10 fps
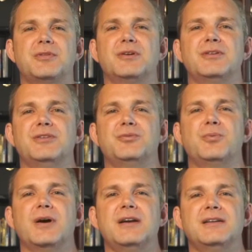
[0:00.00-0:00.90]
there and He's
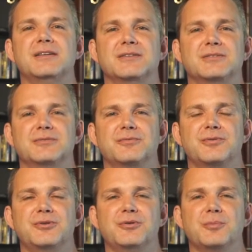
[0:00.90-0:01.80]
waiting
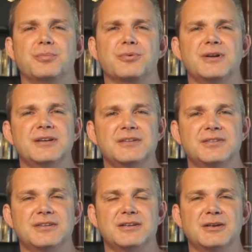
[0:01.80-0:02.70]
for you to bring it
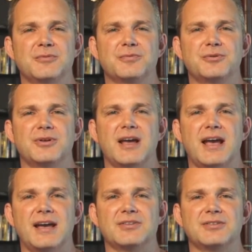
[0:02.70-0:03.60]
to Him, for you to
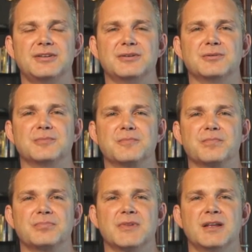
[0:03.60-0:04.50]
ask Him.
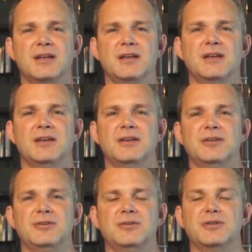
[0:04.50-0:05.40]

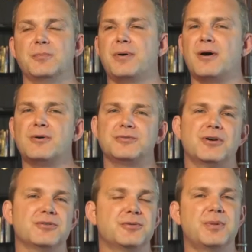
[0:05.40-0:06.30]
And then Paul
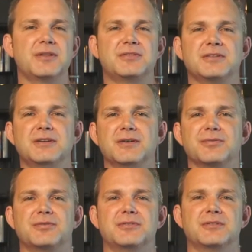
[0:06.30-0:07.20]
talks about the
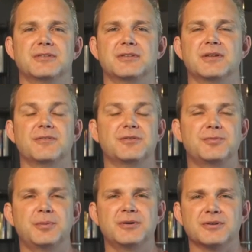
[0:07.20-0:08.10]
gifts of the
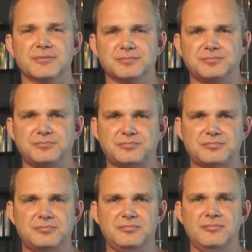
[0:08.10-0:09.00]
Spirit,
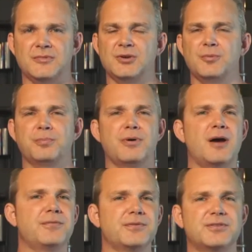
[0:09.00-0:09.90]
you know,
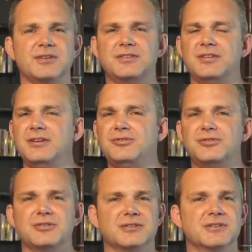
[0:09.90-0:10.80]
prophecy,
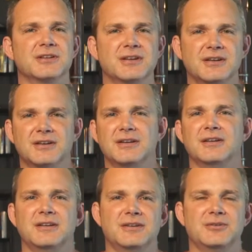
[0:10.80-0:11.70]
teaching,
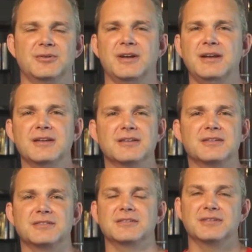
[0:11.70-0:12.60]
you know,
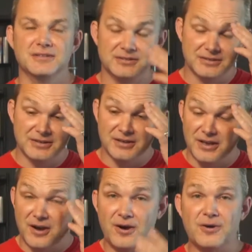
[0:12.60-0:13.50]
healing,
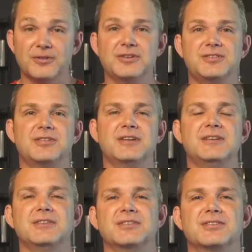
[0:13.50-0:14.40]
all these
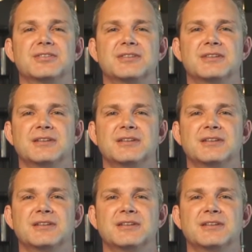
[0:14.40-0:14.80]
things.